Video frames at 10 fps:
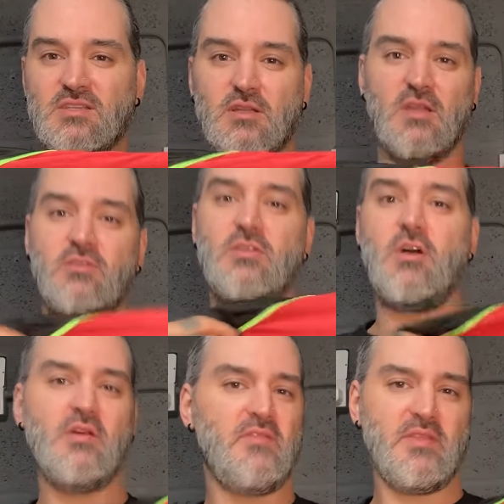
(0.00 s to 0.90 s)
I don't even know,
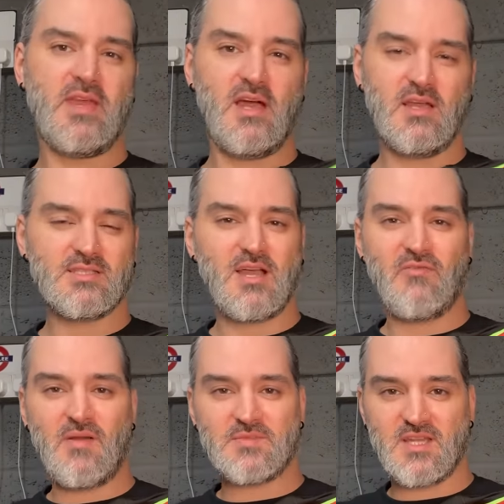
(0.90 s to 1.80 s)
I don't think they are.
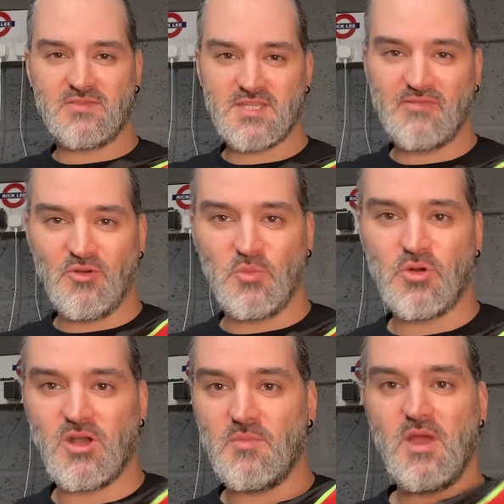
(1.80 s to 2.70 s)
Southampton FC Football
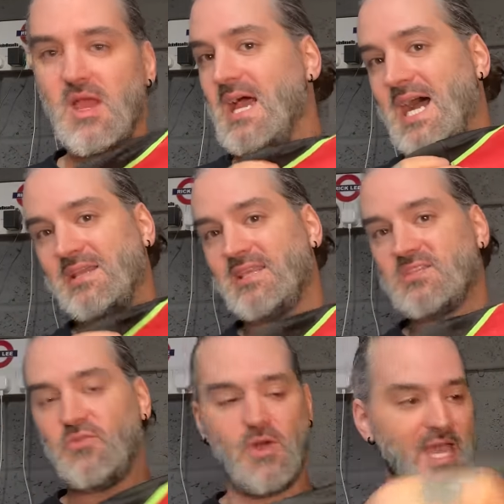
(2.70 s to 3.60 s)
Club, had this
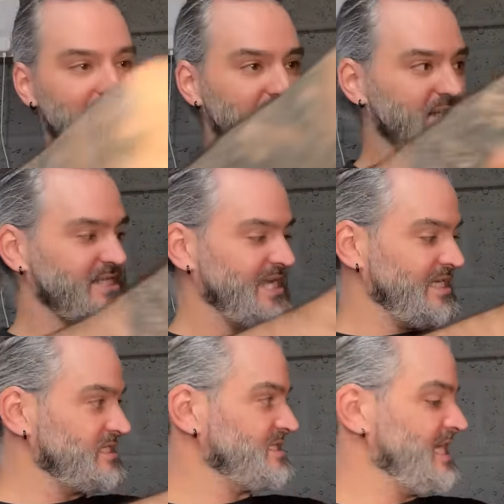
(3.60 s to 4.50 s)
for ages and
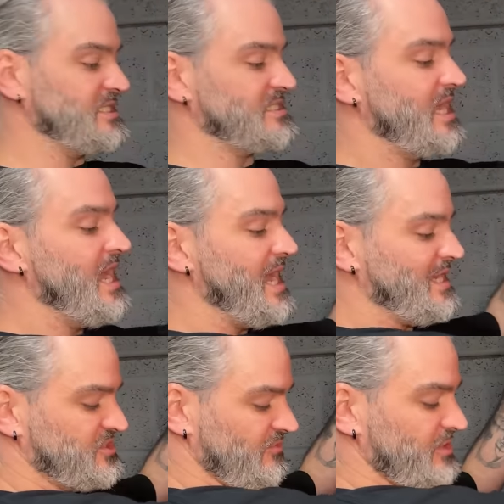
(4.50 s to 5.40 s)
ages and ages,
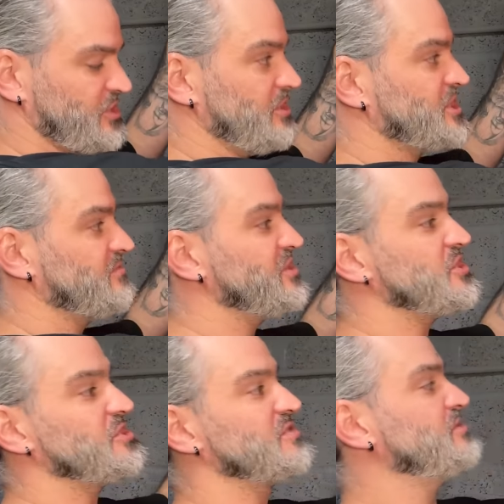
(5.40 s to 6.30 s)
had to reduce and
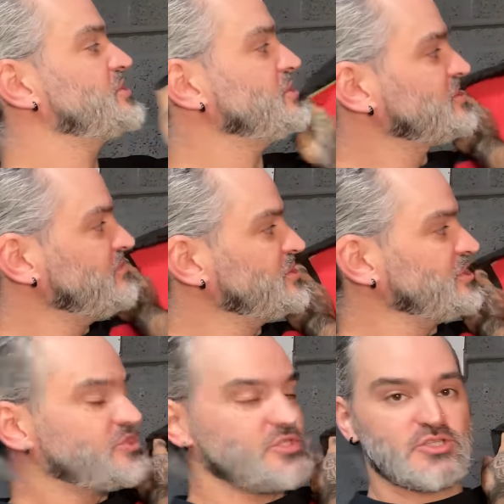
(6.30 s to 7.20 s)
reduce and reduce and
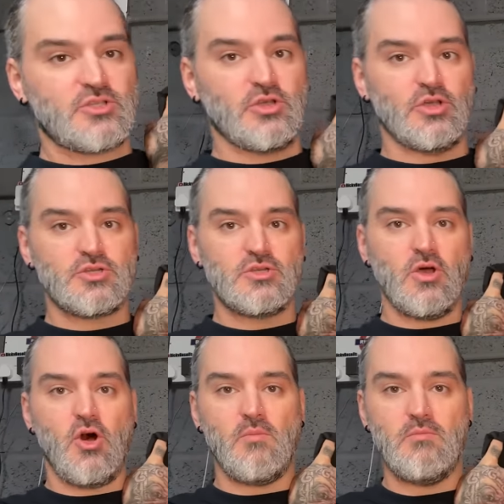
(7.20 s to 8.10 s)
reduce, just could
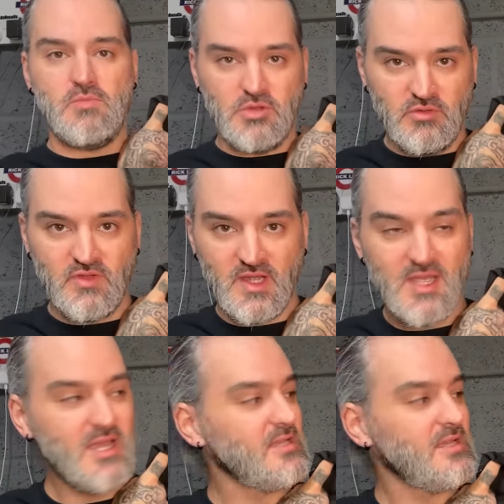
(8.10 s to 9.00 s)
not move it.
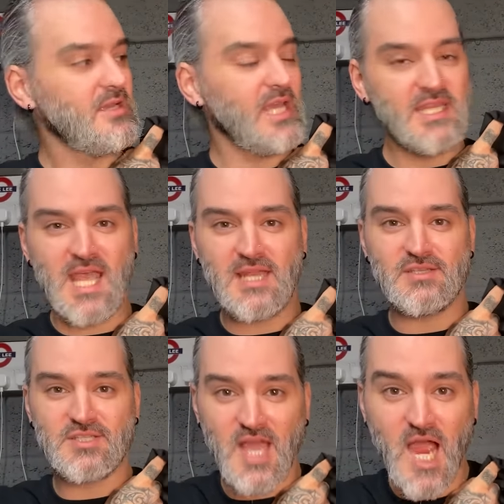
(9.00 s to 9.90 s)
In the end,
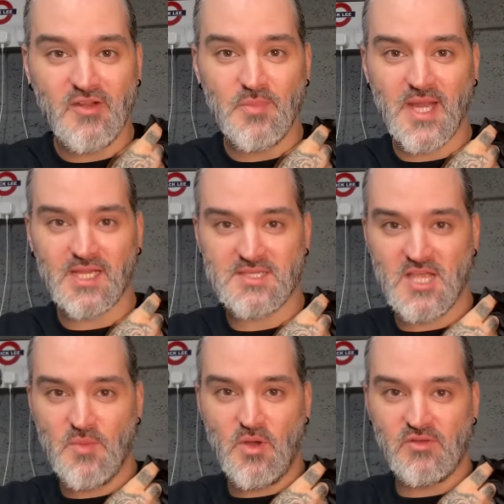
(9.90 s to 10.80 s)
Zara picked this
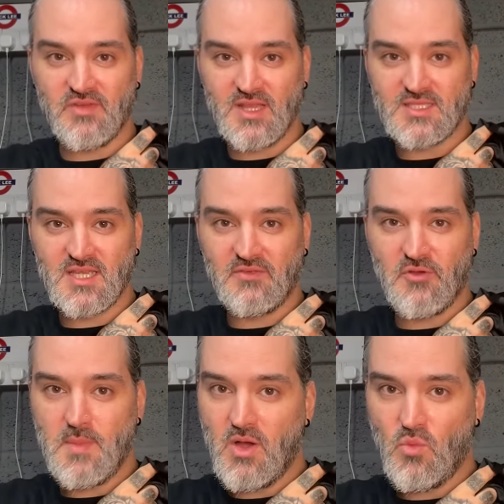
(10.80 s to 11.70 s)
up on Vinted for
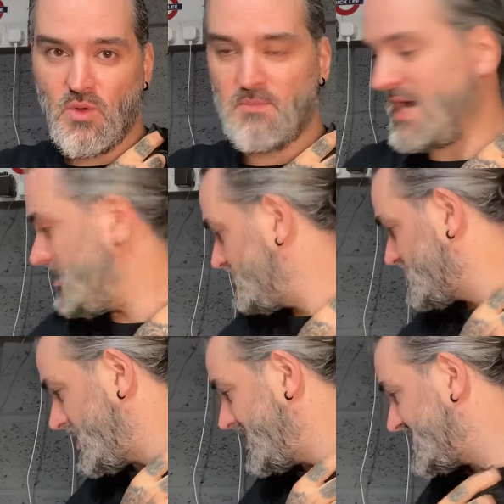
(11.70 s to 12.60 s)
about
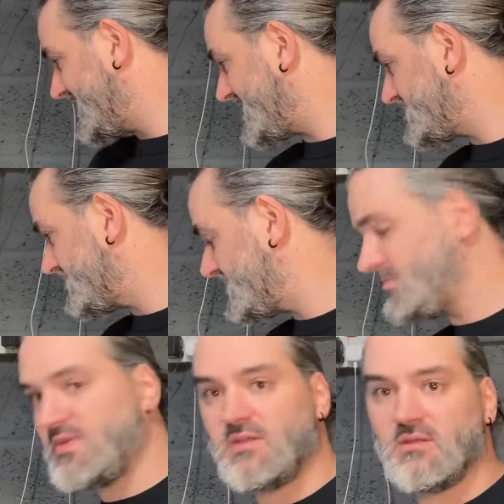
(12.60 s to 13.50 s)
£1.26 or
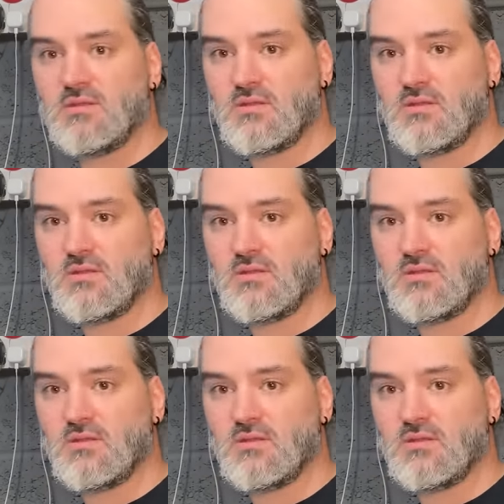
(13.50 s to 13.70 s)
something.